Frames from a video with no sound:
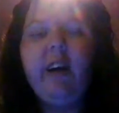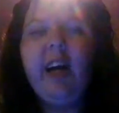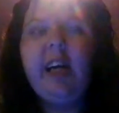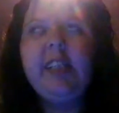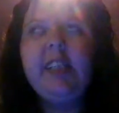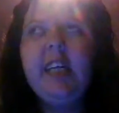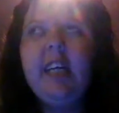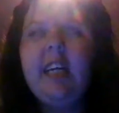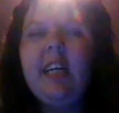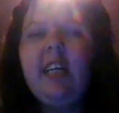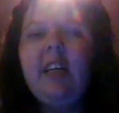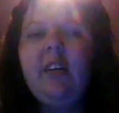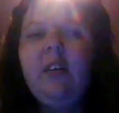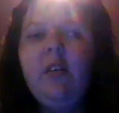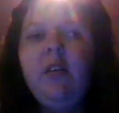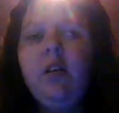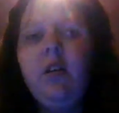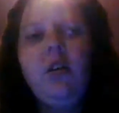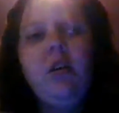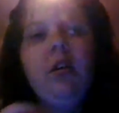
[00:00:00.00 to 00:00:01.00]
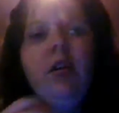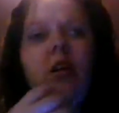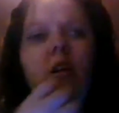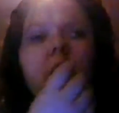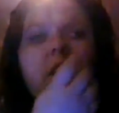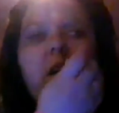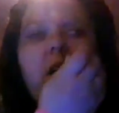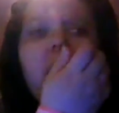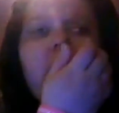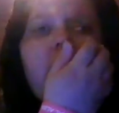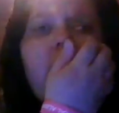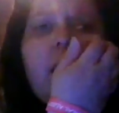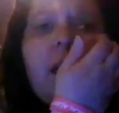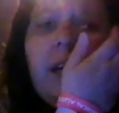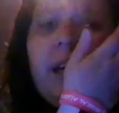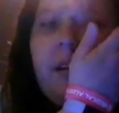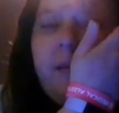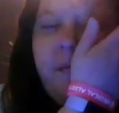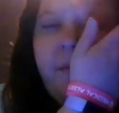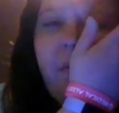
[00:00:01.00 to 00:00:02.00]
ID.
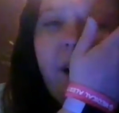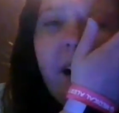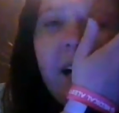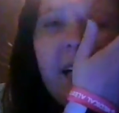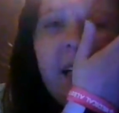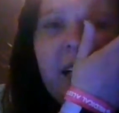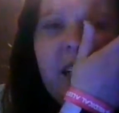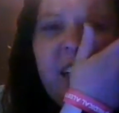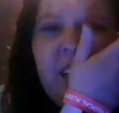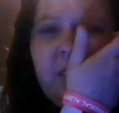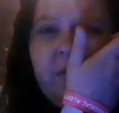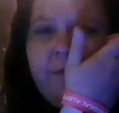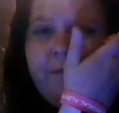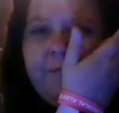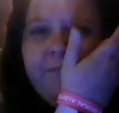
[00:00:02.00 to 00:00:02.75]
My